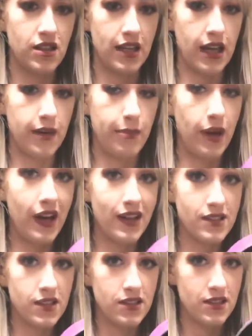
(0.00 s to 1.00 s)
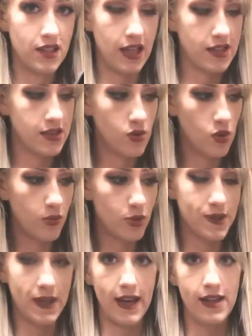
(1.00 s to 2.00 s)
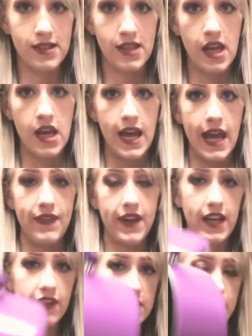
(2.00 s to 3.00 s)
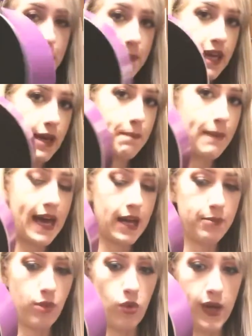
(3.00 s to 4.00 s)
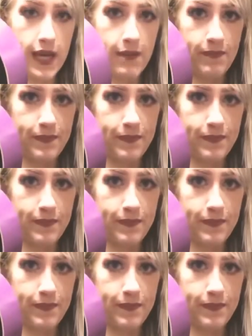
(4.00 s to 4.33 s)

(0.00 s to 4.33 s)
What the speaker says: I got a pot that's normal sized, and then I got this big bad boy.